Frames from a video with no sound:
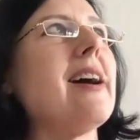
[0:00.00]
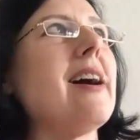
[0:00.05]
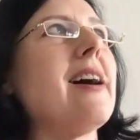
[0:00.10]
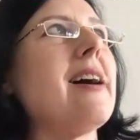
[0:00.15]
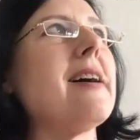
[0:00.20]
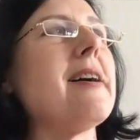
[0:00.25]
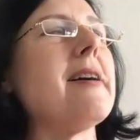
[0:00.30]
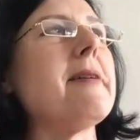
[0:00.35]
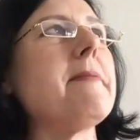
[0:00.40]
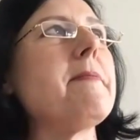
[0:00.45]

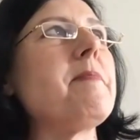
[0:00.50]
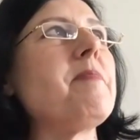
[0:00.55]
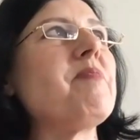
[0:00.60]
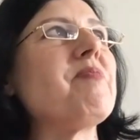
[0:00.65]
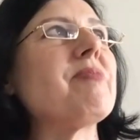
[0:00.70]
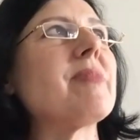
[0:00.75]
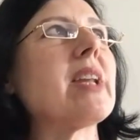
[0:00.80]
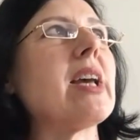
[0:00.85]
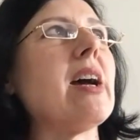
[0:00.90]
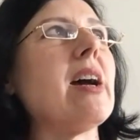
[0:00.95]

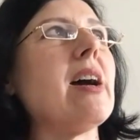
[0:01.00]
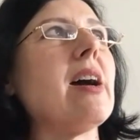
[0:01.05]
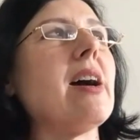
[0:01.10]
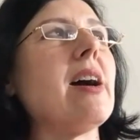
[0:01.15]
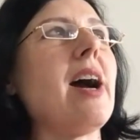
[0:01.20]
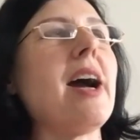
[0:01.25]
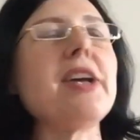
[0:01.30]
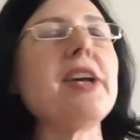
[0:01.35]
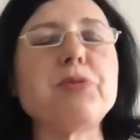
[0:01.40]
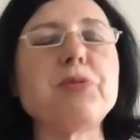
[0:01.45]

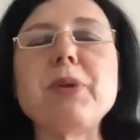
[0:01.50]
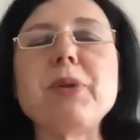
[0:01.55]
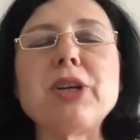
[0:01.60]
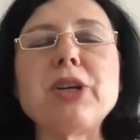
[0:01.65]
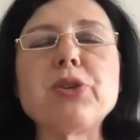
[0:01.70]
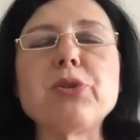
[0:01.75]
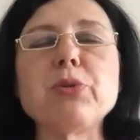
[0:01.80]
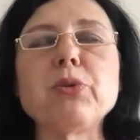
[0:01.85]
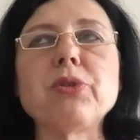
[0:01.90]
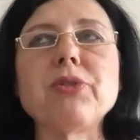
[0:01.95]
I
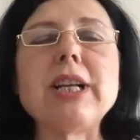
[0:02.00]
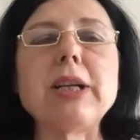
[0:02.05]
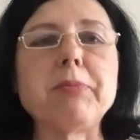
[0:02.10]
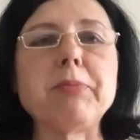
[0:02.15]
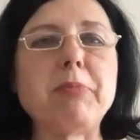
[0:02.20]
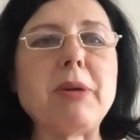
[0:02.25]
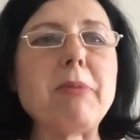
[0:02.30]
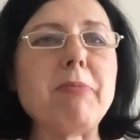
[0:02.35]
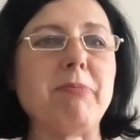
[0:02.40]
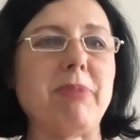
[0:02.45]
speak to real
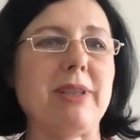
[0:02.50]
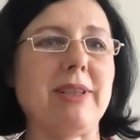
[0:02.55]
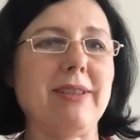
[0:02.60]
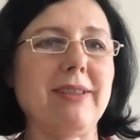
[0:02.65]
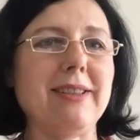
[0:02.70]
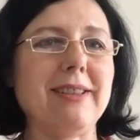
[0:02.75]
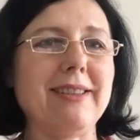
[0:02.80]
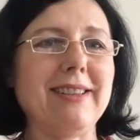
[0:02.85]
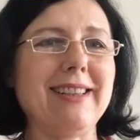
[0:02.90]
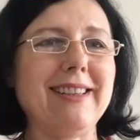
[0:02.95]

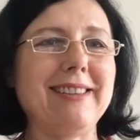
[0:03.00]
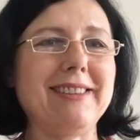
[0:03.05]
people.